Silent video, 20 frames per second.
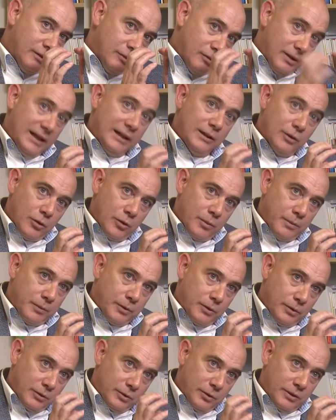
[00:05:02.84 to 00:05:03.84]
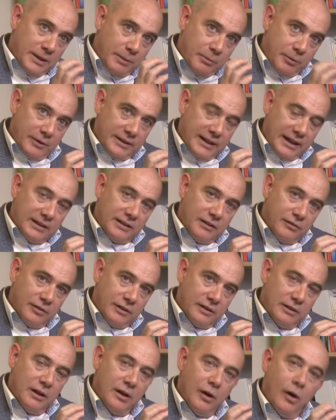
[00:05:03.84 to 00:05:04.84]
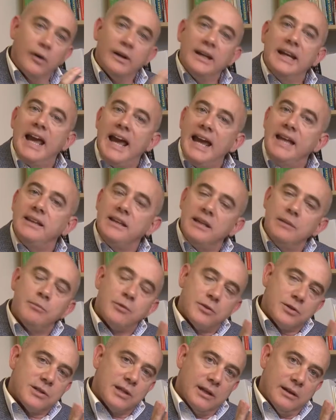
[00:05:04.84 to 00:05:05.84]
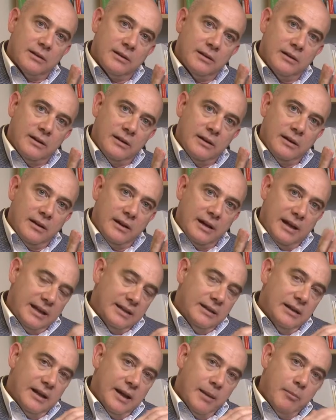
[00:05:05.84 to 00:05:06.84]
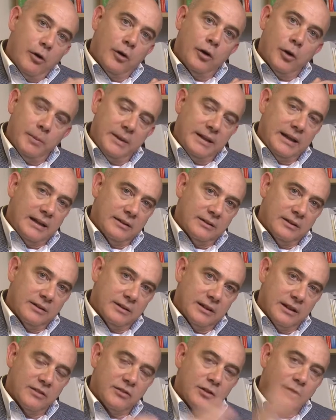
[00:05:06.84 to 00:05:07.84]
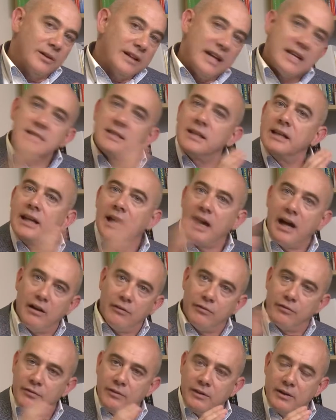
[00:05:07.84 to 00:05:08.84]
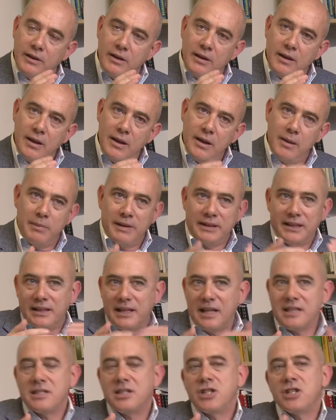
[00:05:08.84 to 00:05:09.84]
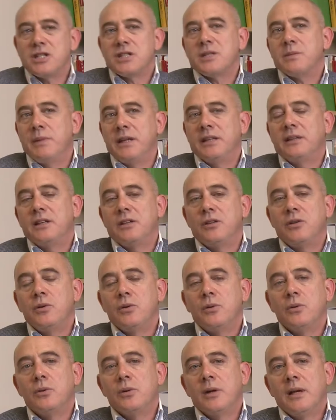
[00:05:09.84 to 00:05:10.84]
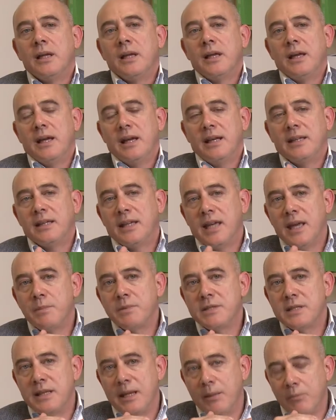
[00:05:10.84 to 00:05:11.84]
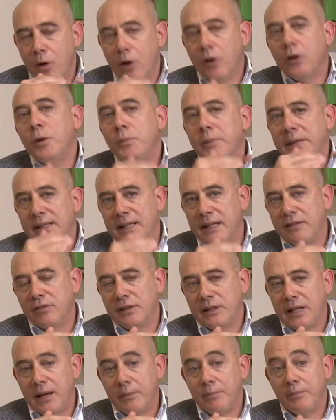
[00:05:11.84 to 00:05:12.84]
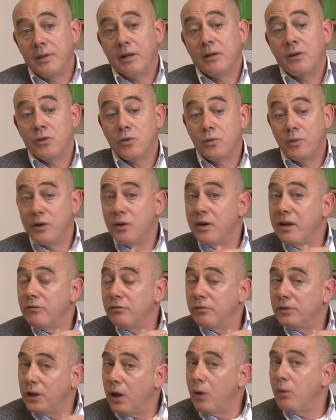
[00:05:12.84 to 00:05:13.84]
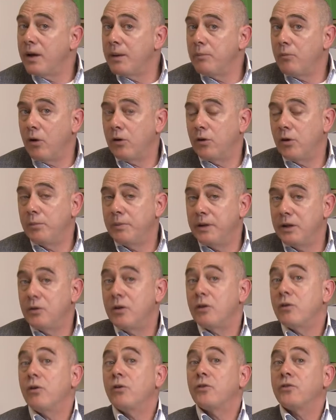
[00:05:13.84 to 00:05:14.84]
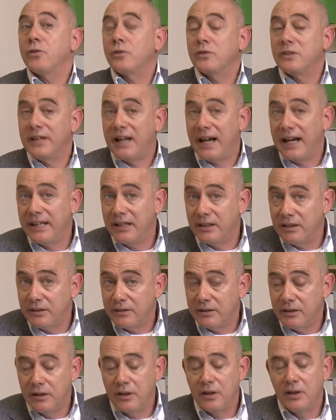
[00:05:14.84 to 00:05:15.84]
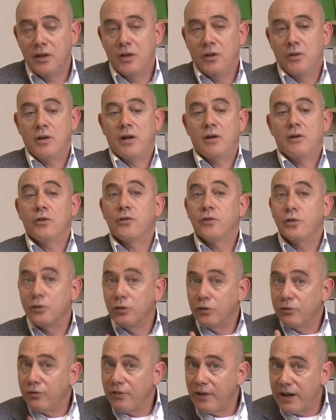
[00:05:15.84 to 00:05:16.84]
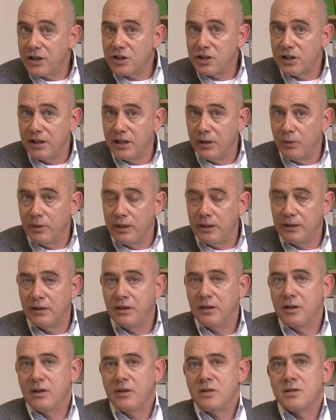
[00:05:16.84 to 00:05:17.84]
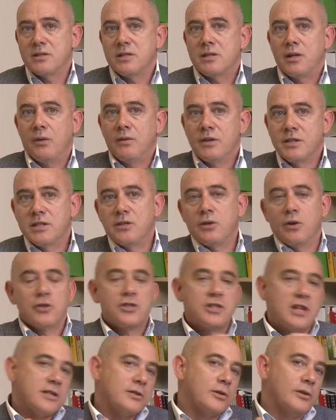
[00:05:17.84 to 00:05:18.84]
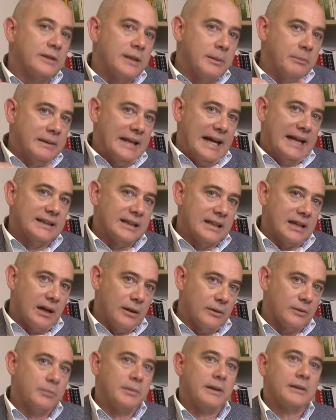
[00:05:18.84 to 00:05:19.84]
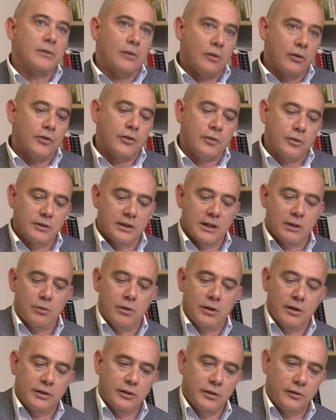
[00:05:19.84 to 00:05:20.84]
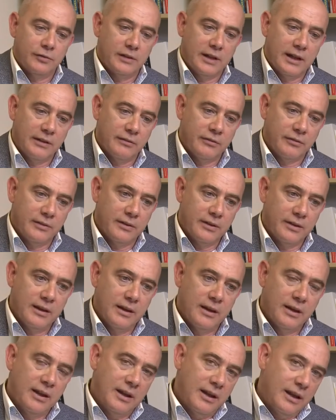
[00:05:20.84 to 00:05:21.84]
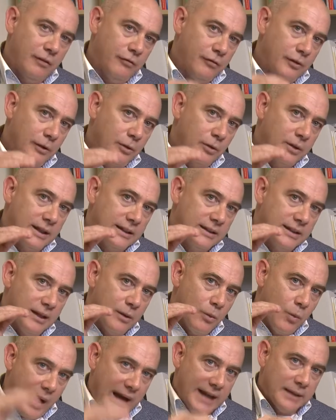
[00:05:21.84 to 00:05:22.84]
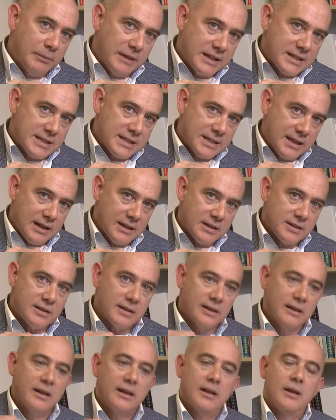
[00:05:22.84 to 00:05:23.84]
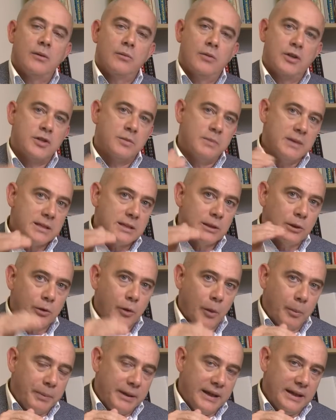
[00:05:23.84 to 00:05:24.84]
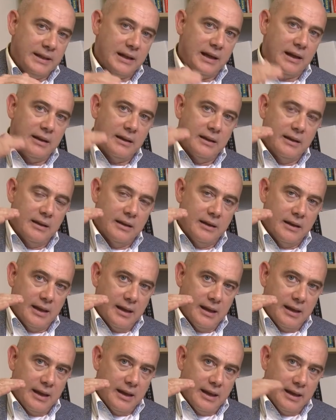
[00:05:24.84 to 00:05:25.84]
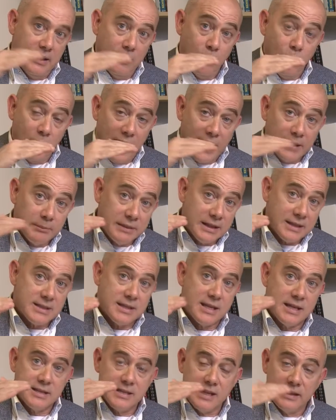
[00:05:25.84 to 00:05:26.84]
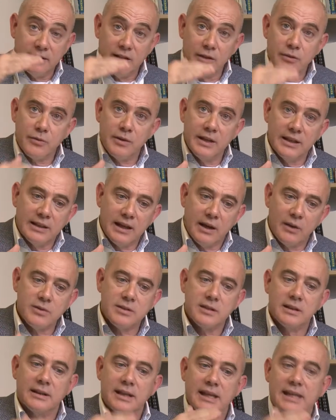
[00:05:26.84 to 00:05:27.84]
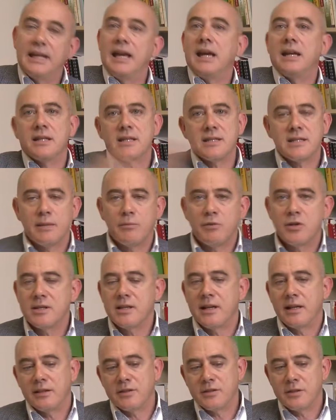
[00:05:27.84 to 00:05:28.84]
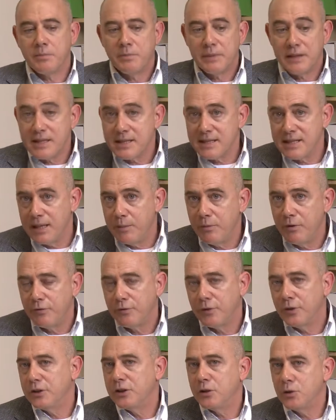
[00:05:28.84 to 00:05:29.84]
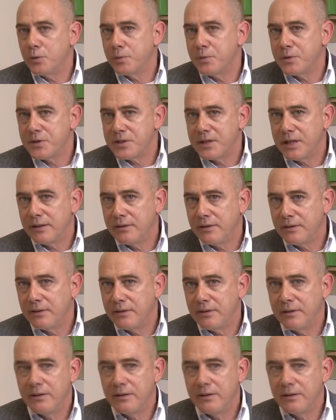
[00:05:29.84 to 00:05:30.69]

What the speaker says: real group who took the Protectival, only 18% had hemoglobin under 10, so less than half. But it doesn't just mean that it keeps the hemoglobin level up, because when you have low hemoglobin, you're also tired, you are also not functioning well. So it's not just on the blood count, but also on the quality of life. If you look at the white blood cells, which means leukopenia, white blood cells under 3,000, again, the same results. Placebo, 42%.